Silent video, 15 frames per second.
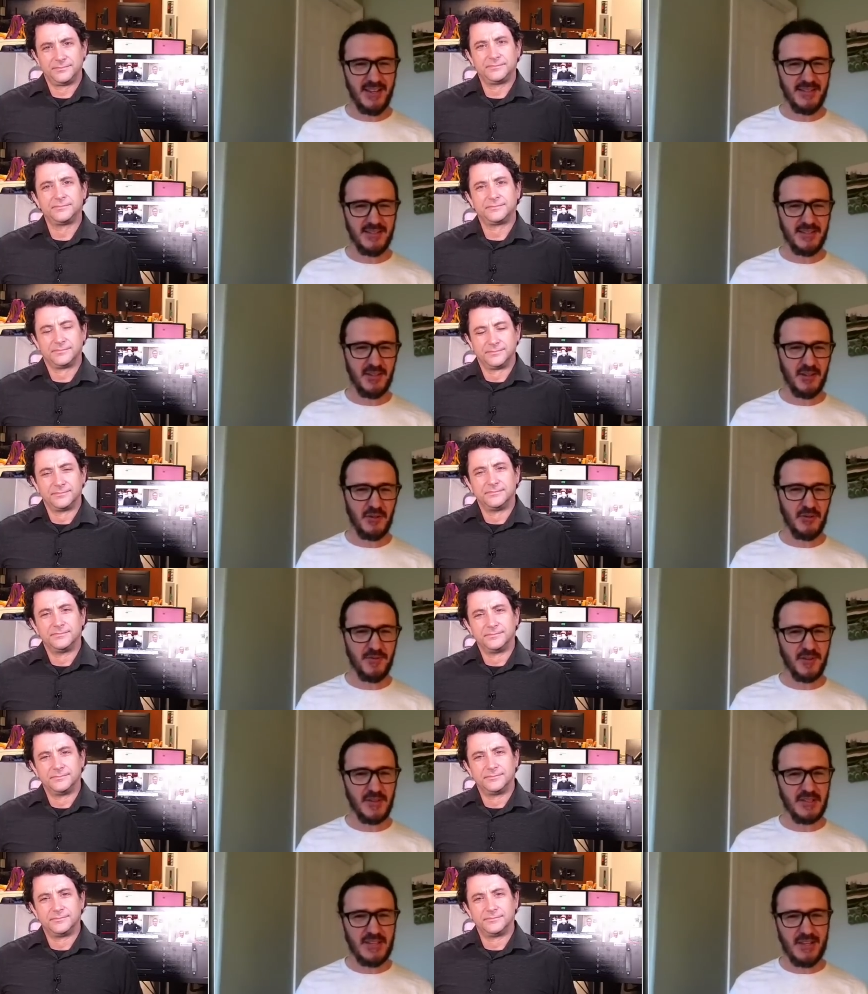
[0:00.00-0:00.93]
Speaker 1: And
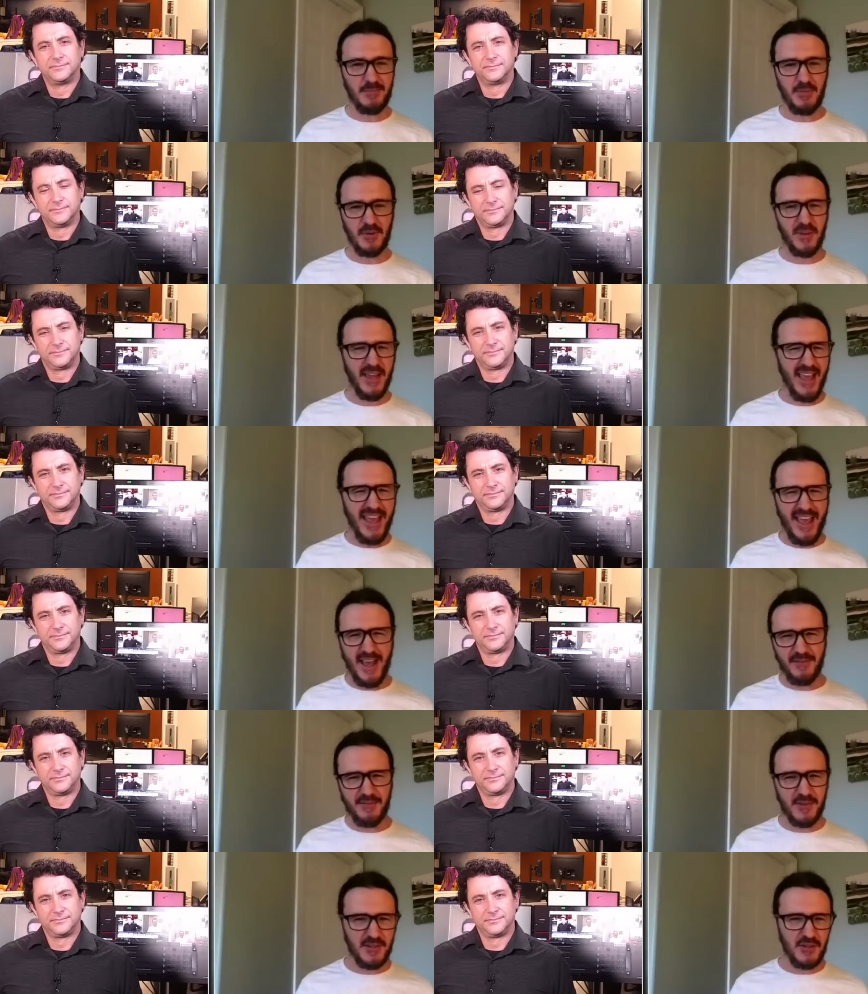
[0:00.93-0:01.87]
so, for example, the
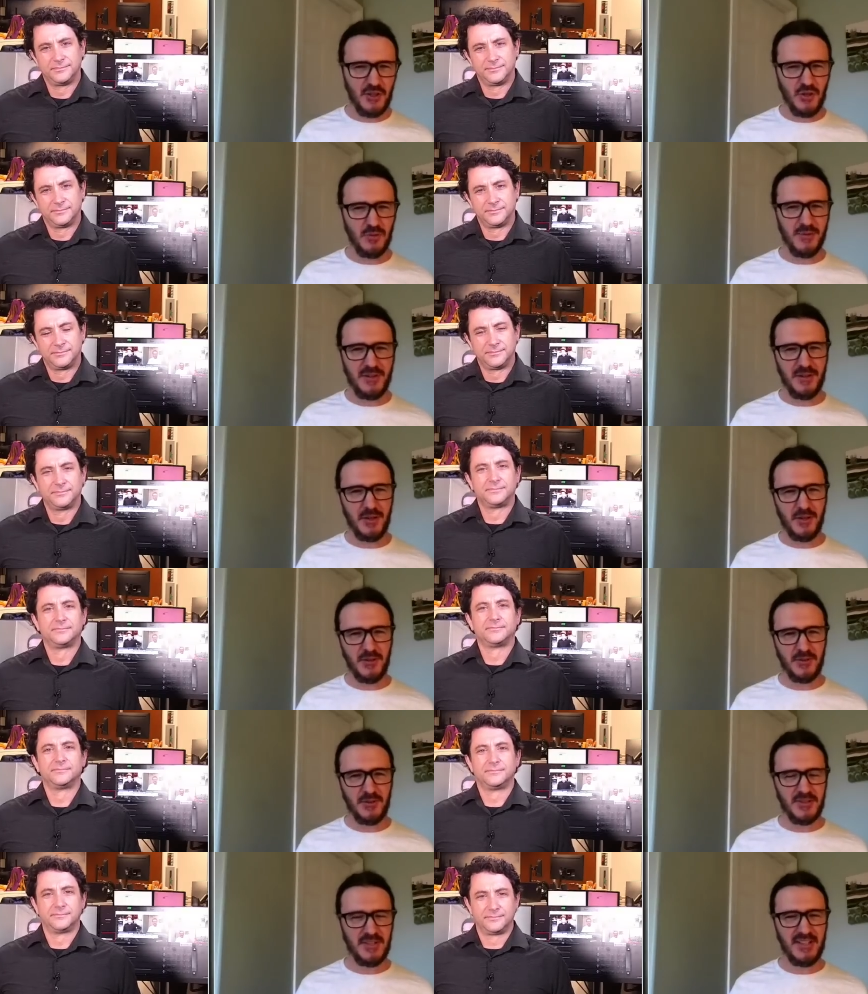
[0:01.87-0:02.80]
average human
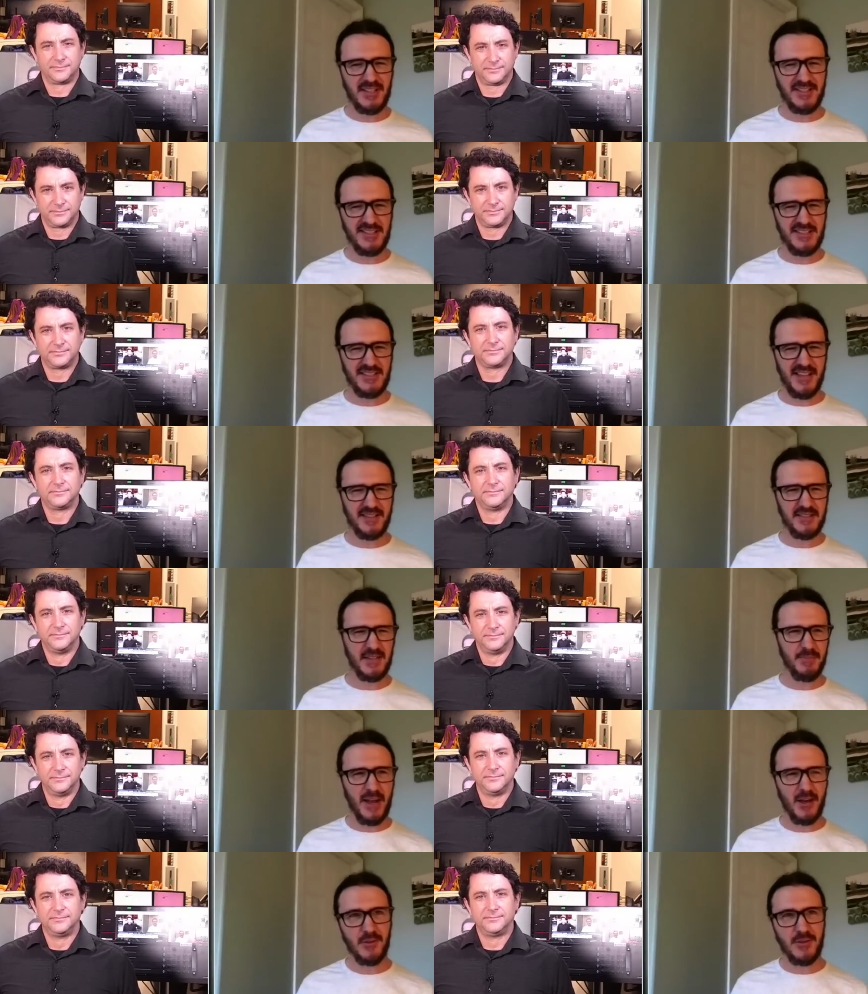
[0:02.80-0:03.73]
nose can
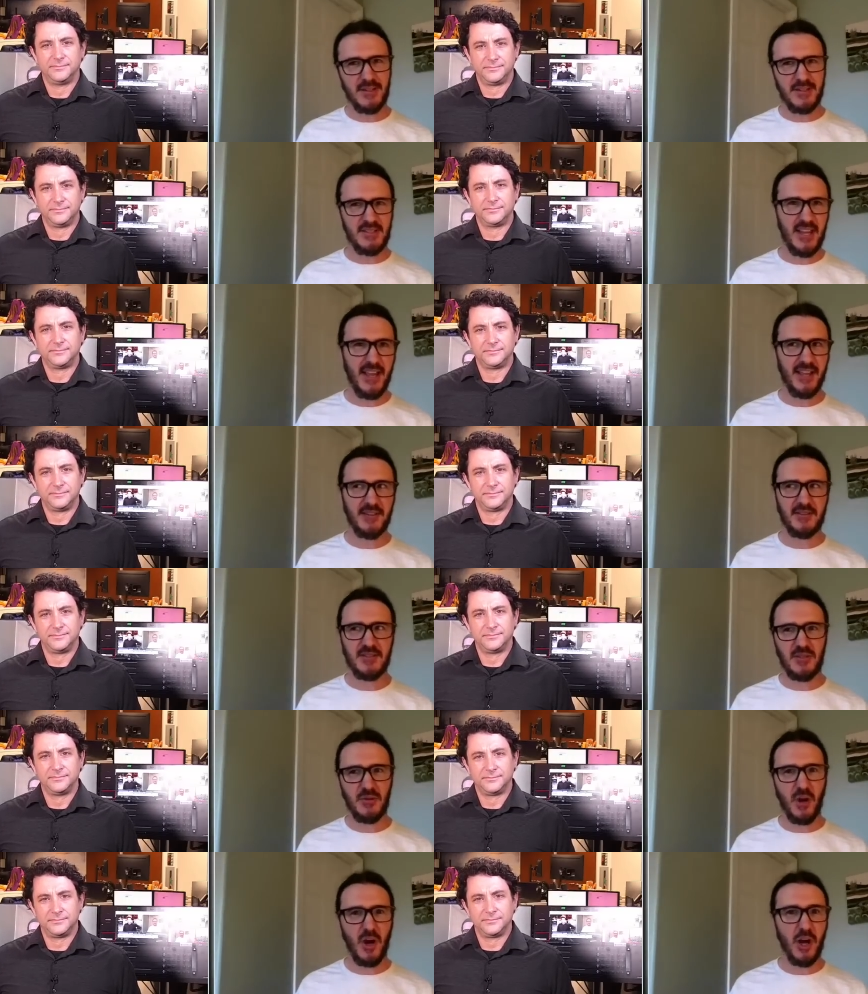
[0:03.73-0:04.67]
sense about
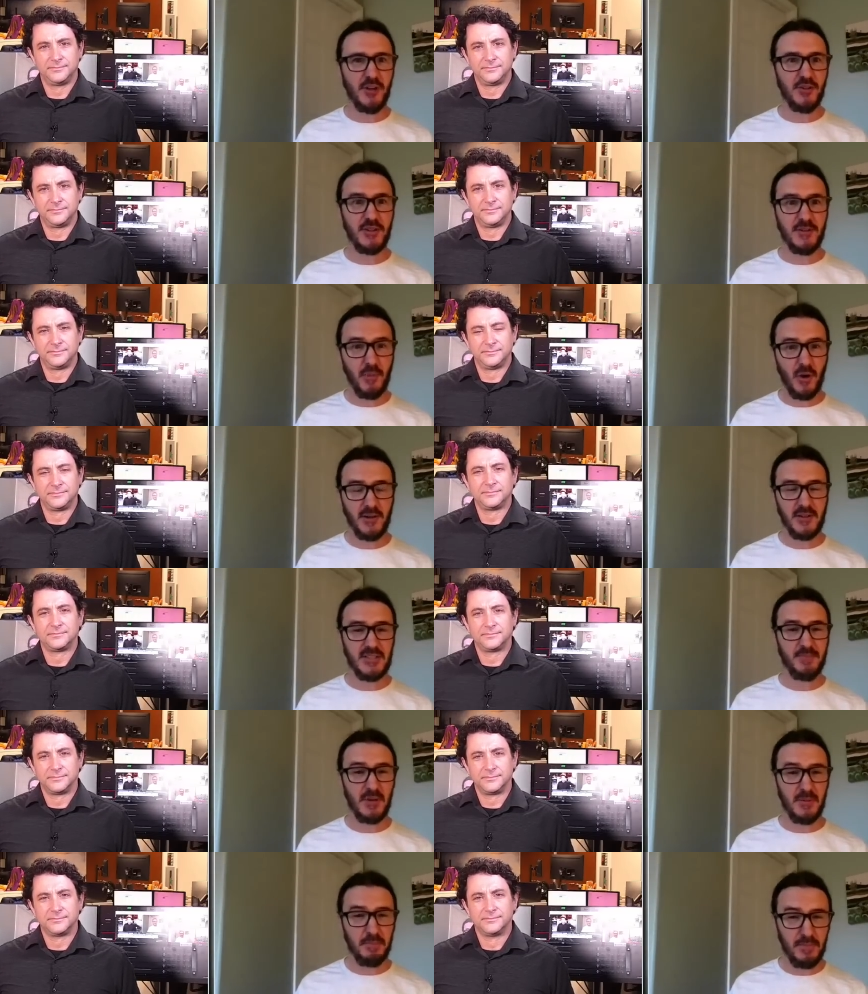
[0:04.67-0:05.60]
10 to 100 parts per